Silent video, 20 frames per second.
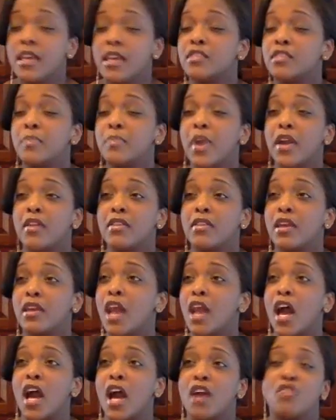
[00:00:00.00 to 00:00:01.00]
is better than
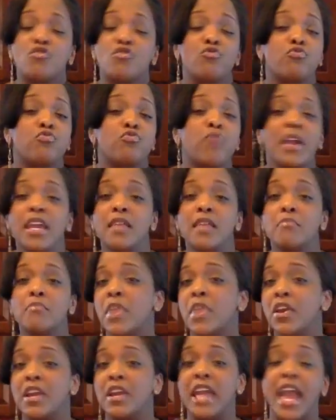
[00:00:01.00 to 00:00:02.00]
a great
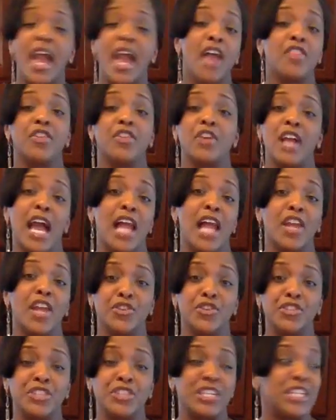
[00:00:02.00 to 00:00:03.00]
Mary Catherine Gallagher
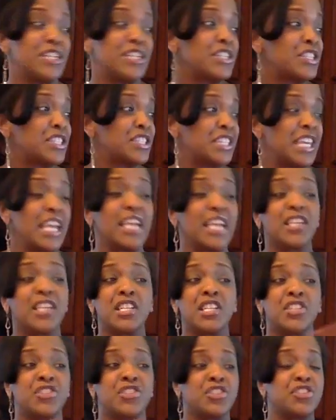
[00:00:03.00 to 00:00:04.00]
skit
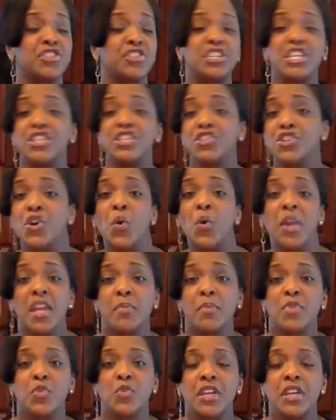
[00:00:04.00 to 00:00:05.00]
just to get you going in
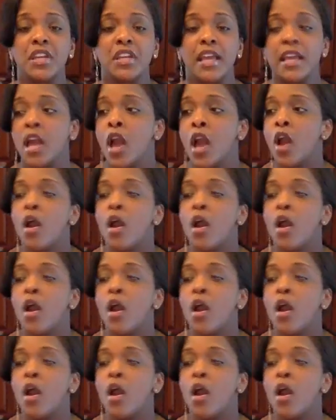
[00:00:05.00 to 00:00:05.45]
between your day.